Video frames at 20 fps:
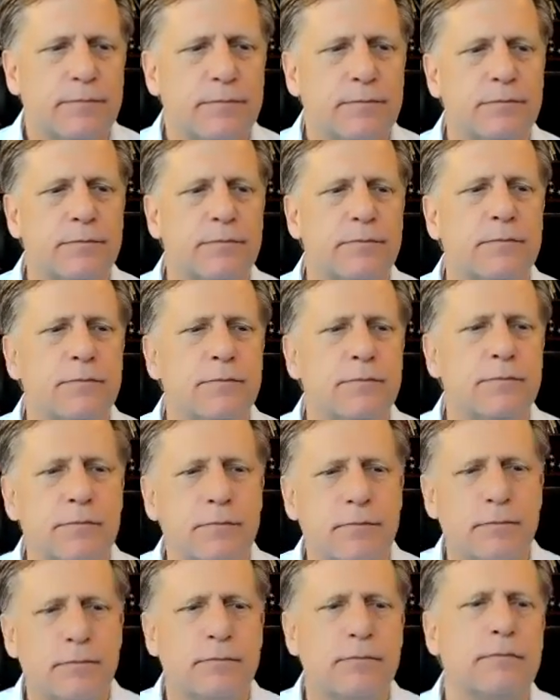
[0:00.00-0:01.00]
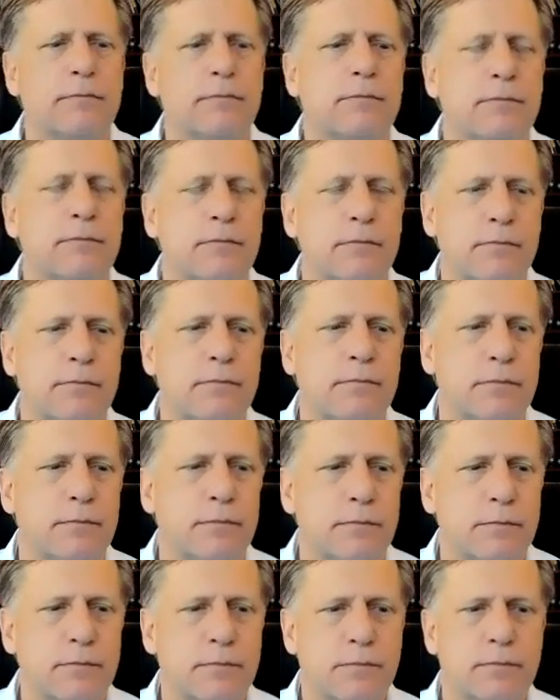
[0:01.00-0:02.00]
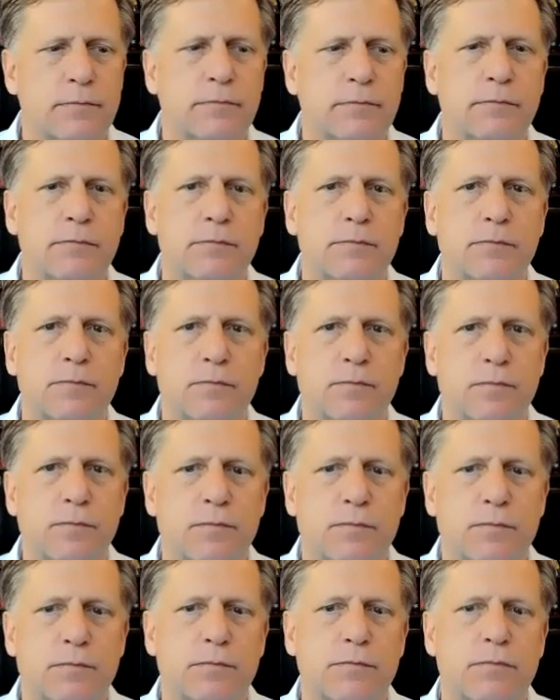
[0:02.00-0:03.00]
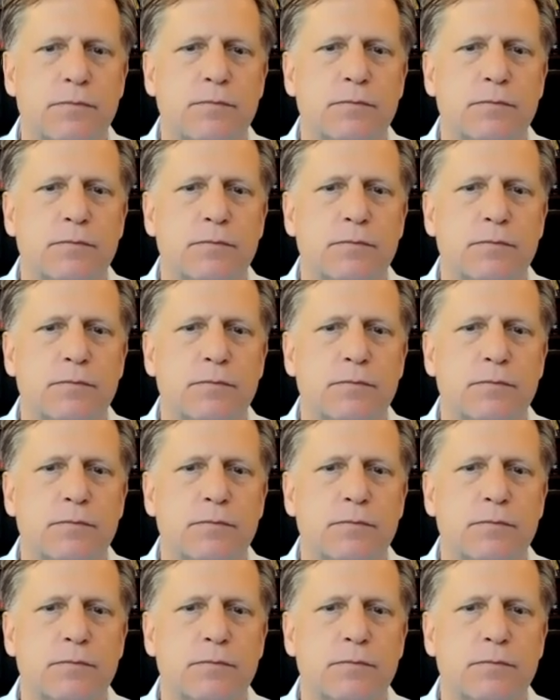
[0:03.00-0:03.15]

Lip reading: This person isn't speaking.